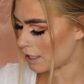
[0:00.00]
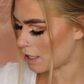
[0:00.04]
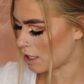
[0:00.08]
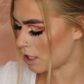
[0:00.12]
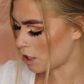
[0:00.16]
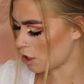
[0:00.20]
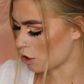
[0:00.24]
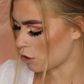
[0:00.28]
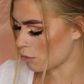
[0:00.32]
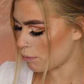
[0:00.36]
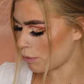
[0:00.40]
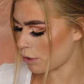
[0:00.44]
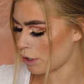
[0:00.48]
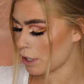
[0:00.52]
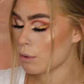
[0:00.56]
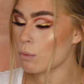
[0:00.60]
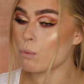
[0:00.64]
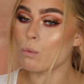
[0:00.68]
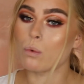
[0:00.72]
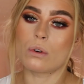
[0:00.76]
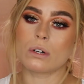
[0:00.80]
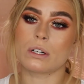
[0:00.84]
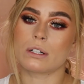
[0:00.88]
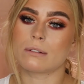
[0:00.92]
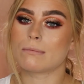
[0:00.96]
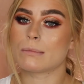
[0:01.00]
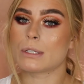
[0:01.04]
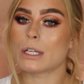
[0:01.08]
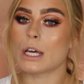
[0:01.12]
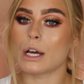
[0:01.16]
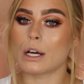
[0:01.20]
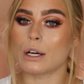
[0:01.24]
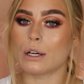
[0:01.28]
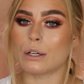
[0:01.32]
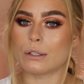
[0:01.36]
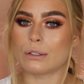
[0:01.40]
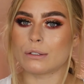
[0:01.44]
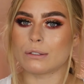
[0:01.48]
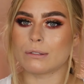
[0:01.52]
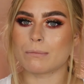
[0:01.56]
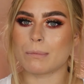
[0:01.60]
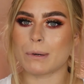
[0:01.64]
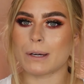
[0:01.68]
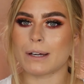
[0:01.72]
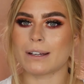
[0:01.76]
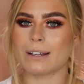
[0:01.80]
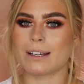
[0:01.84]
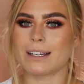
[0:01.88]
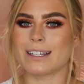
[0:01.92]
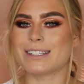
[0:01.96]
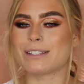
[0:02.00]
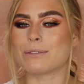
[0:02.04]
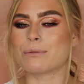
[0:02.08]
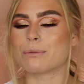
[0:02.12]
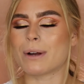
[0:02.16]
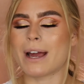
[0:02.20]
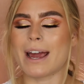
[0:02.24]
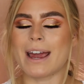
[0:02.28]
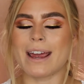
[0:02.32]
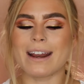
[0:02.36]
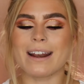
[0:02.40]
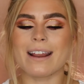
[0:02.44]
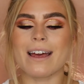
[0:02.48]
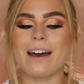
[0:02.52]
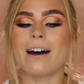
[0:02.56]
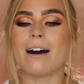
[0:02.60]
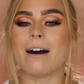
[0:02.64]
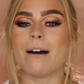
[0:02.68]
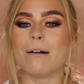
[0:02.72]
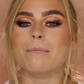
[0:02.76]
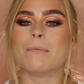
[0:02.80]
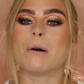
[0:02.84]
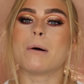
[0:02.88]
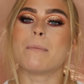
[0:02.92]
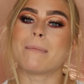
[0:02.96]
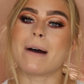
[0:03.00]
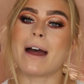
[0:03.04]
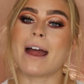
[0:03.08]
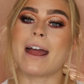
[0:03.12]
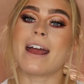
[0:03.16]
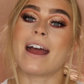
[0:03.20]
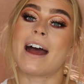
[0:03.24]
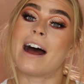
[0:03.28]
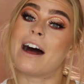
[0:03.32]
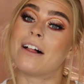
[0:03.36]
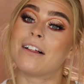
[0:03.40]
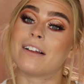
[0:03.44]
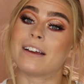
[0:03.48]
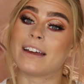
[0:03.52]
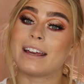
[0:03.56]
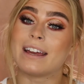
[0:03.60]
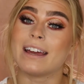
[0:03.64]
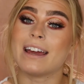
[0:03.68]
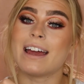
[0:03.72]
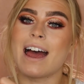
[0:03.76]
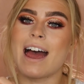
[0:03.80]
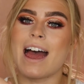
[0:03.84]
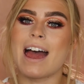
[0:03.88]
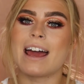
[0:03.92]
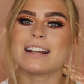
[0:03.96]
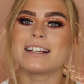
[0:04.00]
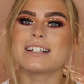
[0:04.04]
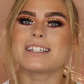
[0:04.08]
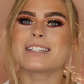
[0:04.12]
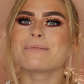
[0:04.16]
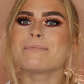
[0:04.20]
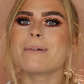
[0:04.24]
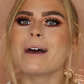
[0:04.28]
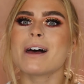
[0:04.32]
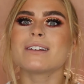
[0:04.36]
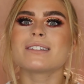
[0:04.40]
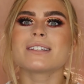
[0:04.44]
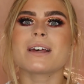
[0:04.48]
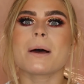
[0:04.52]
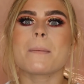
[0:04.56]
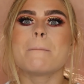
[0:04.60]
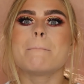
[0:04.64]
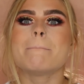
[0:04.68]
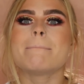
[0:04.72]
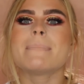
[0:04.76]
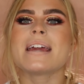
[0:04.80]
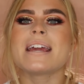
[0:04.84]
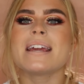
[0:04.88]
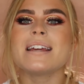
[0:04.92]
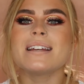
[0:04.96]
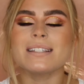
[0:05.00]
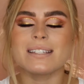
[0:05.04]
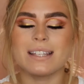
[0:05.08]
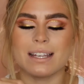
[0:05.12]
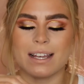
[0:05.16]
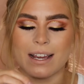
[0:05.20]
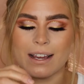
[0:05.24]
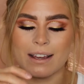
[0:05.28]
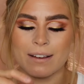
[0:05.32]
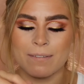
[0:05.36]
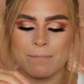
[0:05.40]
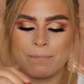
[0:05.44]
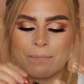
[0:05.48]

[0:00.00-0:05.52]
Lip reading: It's still pretty warm tone, but it's right up my alley, and it smells amazing.